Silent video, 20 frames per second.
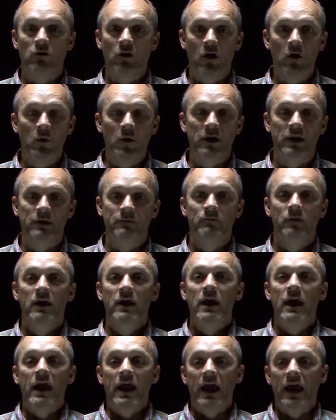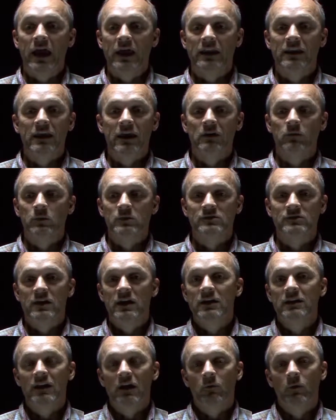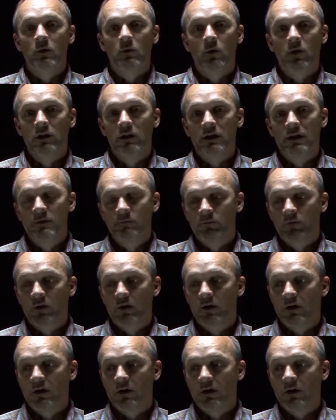growing. And it was then that we really